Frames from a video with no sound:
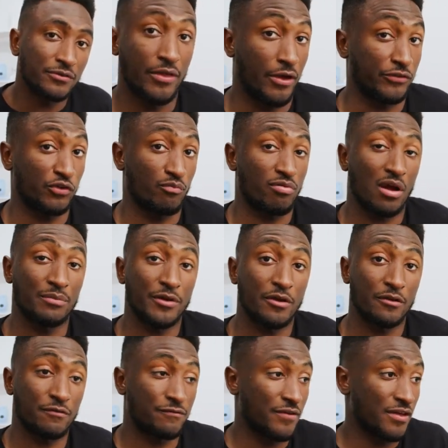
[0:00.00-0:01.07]
They also probably
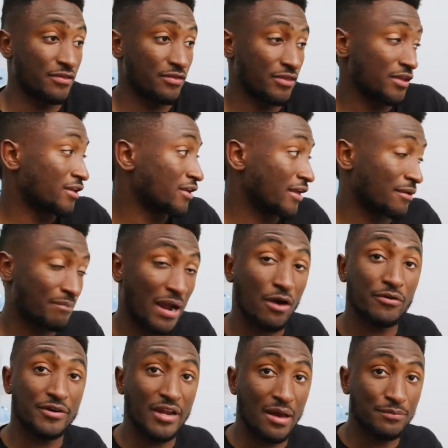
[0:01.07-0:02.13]
could have fit the
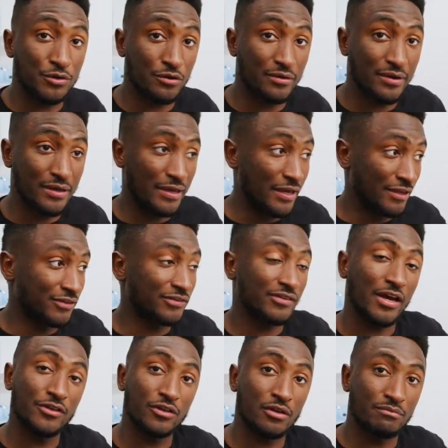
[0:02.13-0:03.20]
power adapter
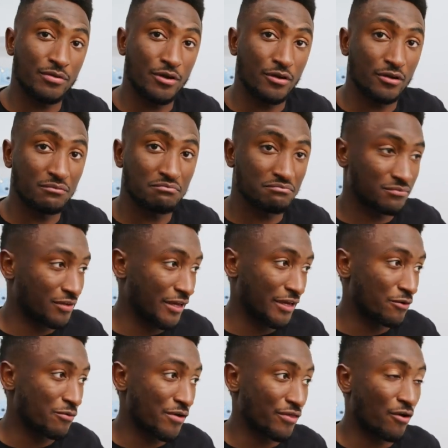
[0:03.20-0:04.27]
inside the computer,
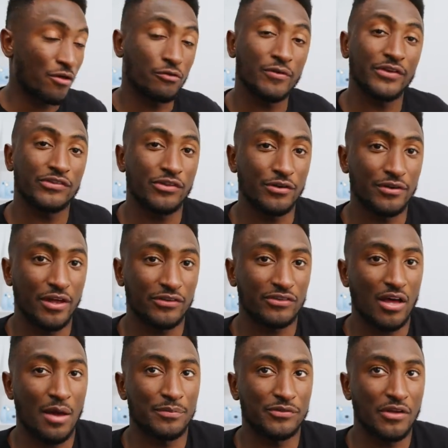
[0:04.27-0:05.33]
like with all the rest of their
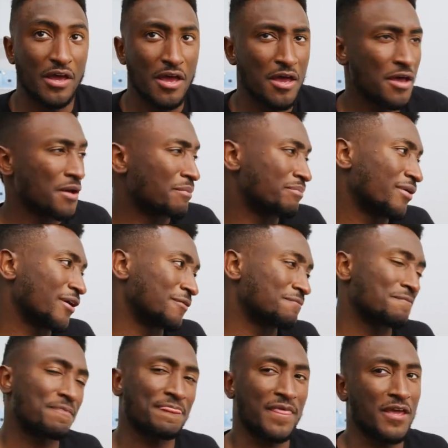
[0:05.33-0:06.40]
desktops,
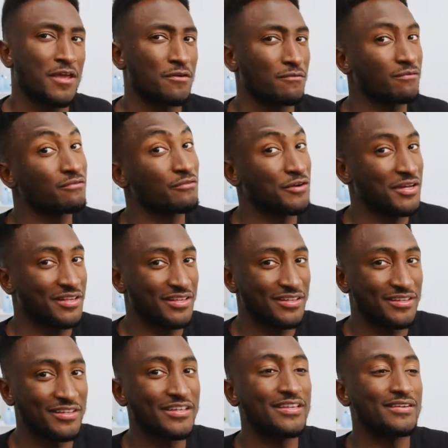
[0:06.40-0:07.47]
but they really
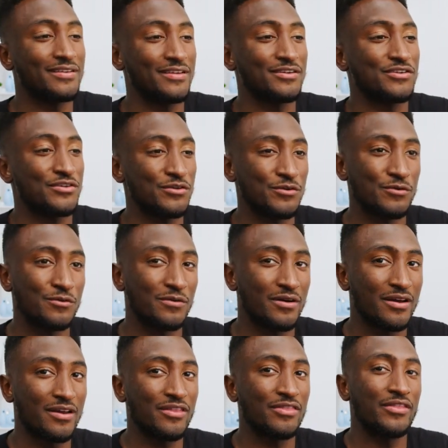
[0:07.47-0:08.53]
leaned into
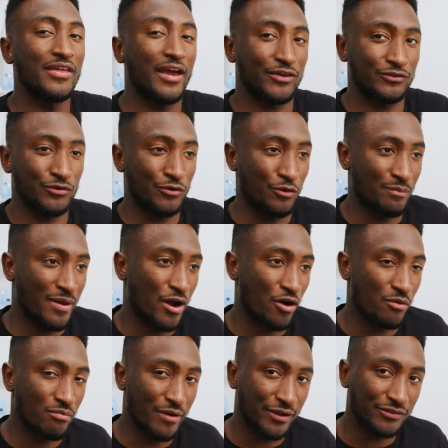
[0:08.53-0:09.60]
the external power
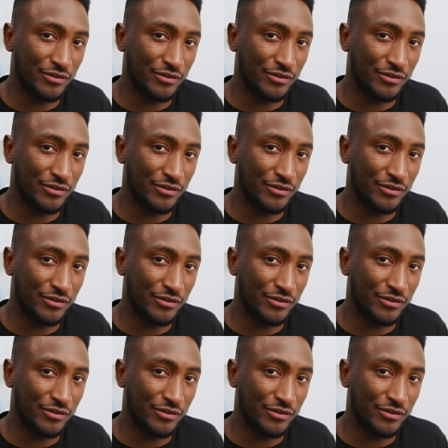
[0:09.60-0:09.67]
brick